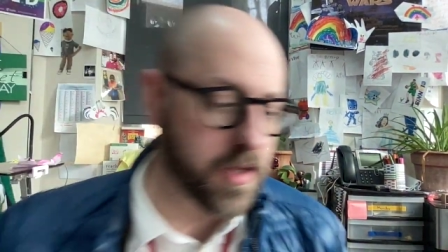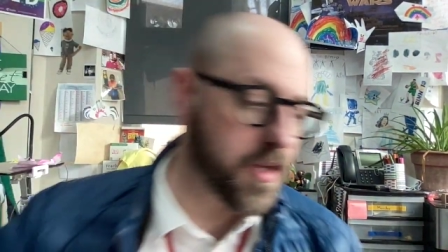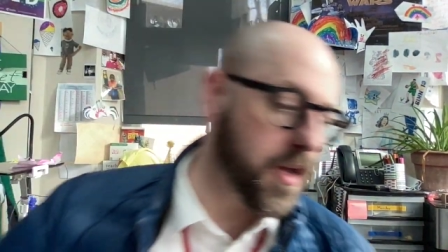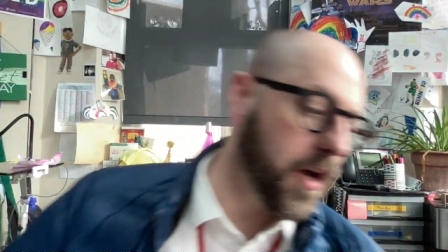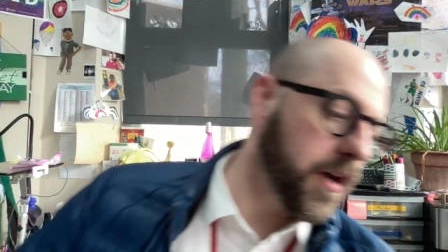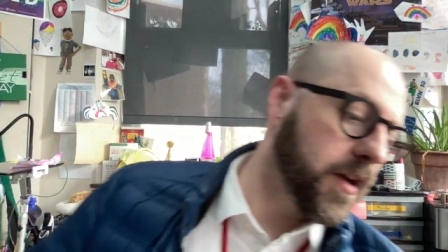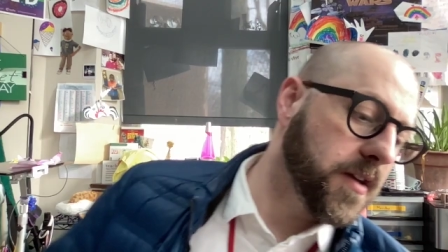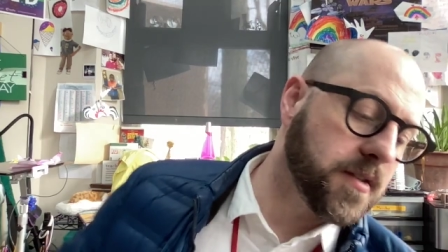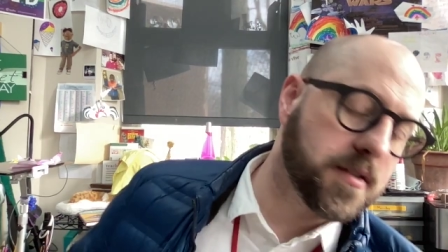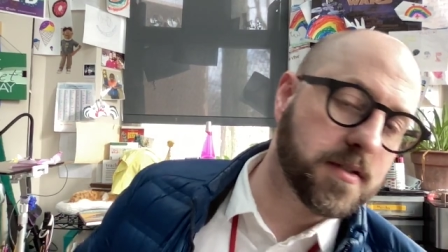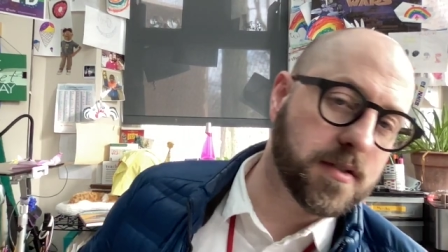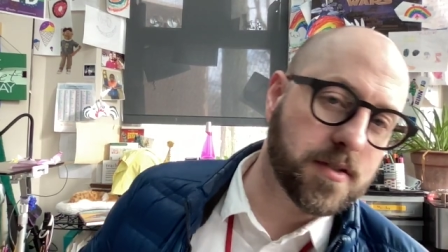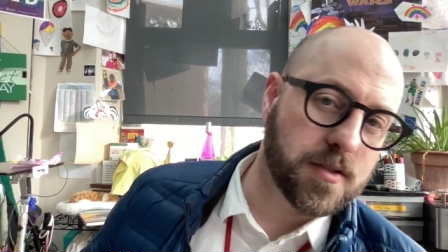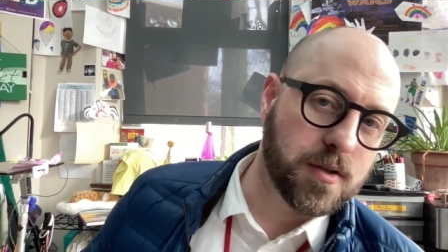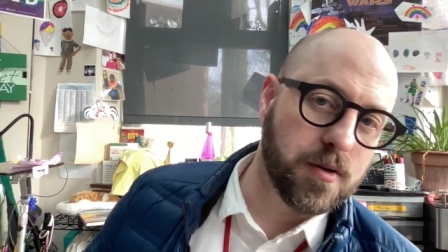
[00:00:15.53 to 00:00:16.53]

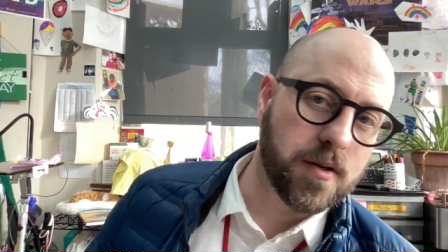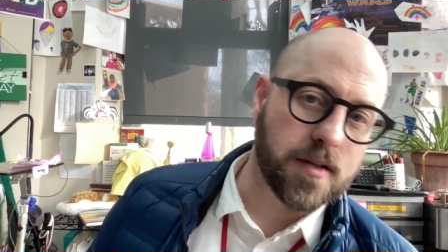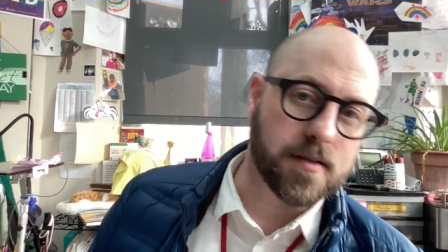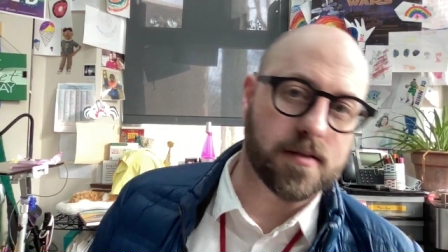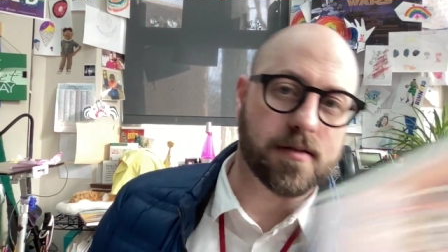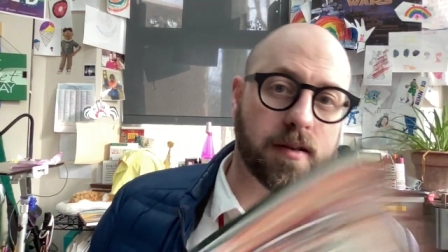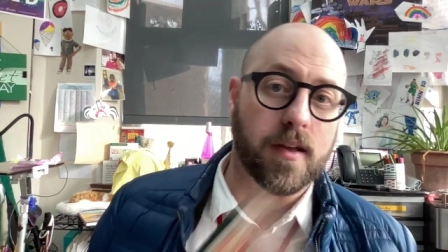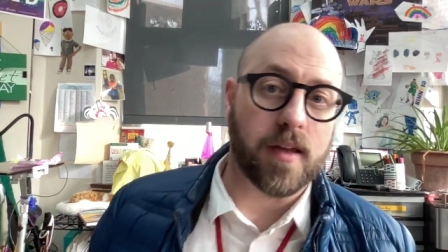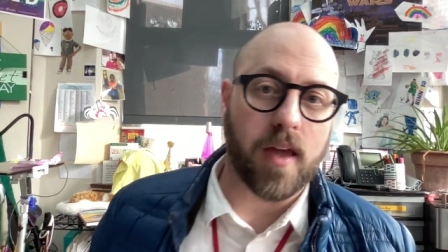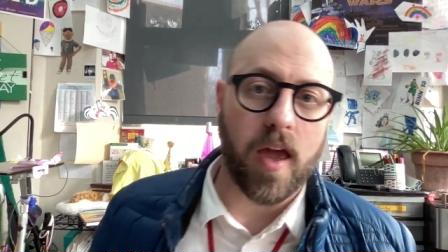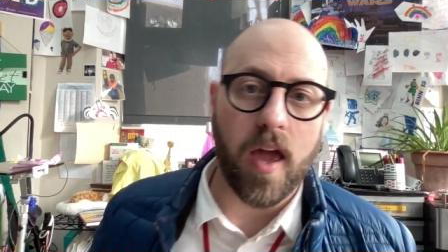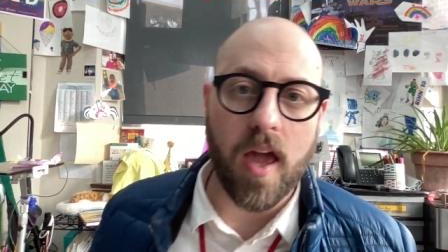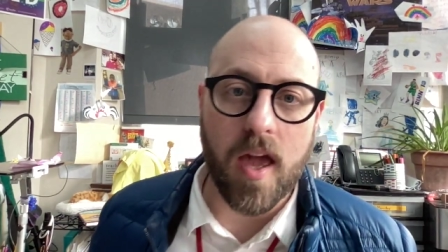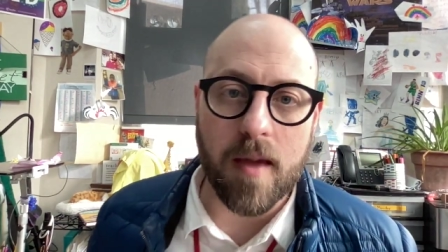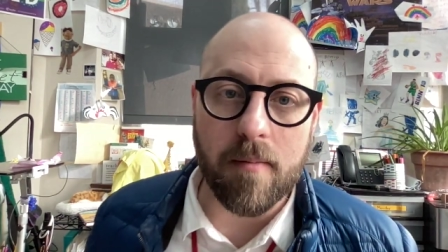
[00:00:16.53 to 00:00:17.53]
youngest students
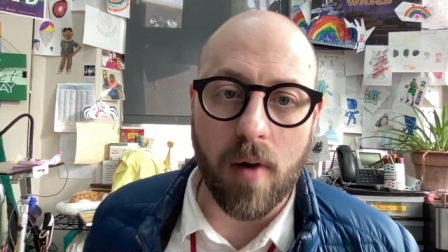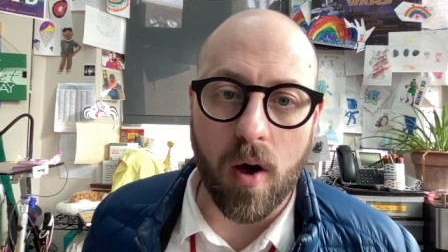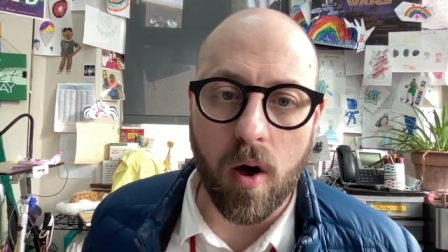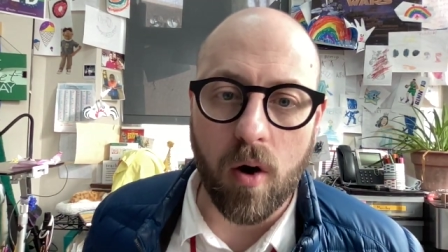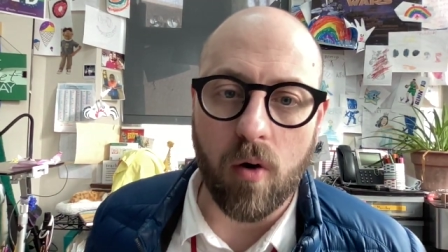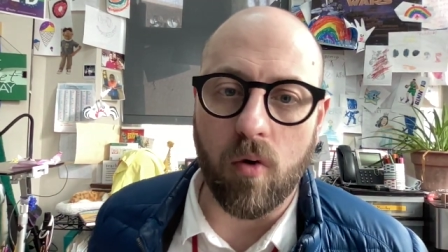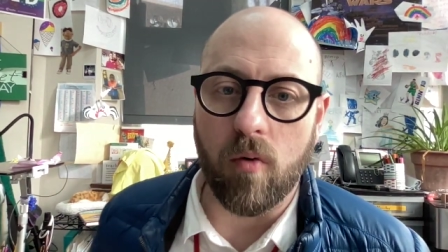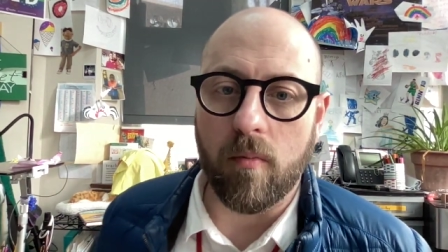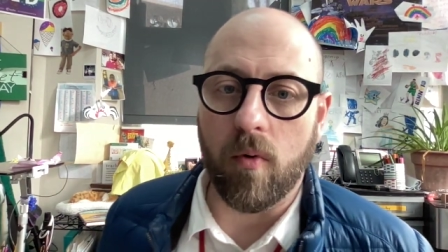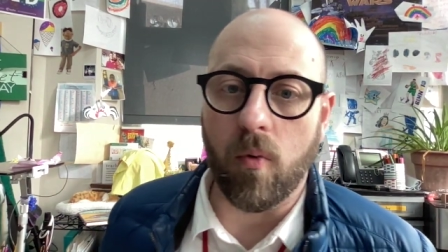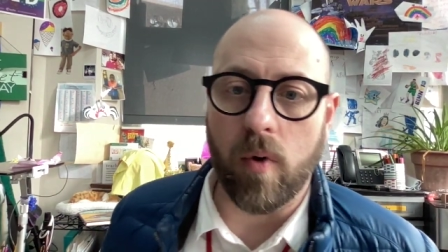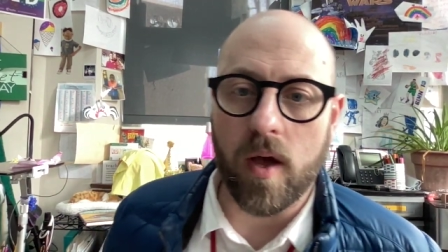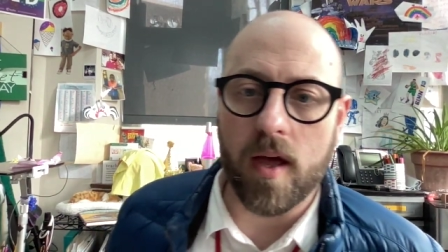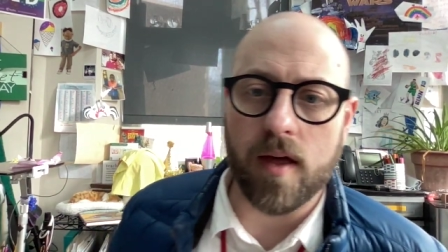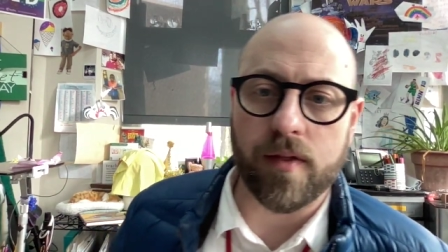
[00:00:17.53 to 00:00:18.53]
came
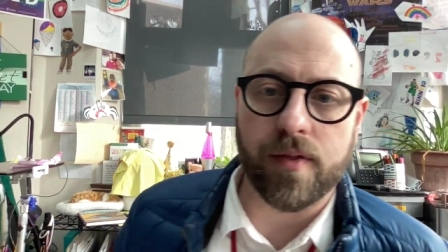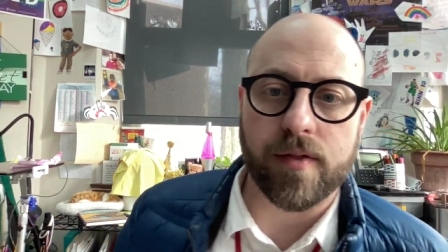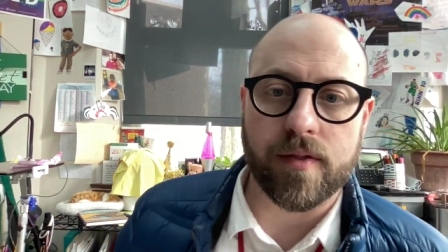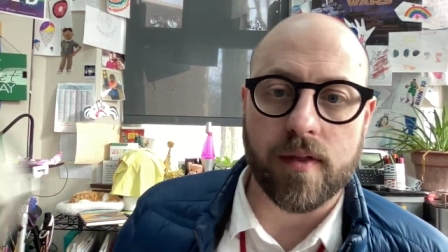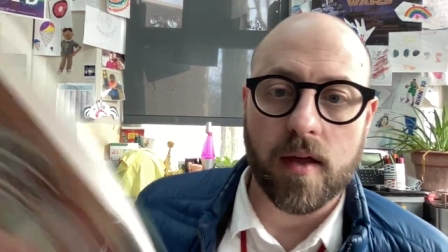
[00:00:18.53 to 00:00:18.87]
home with